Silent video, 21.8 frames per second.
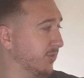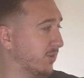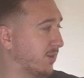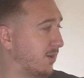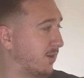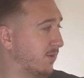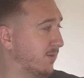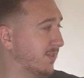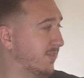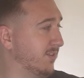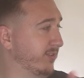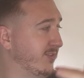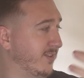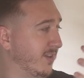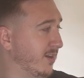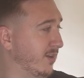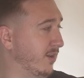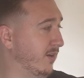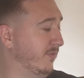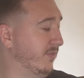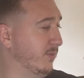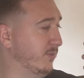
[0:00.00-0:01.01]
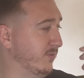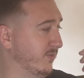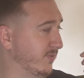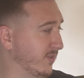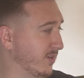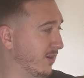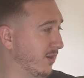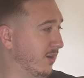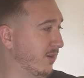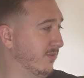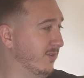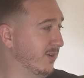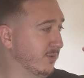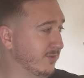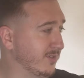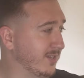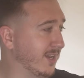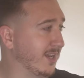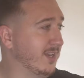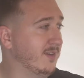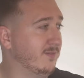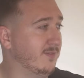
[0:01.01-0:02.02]
In the second half, it was Vicario,
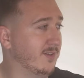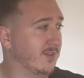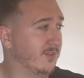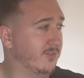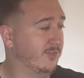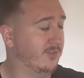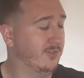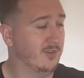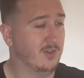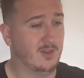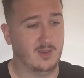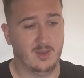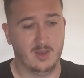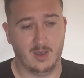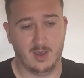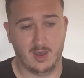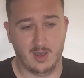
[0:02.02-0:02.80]
Davis,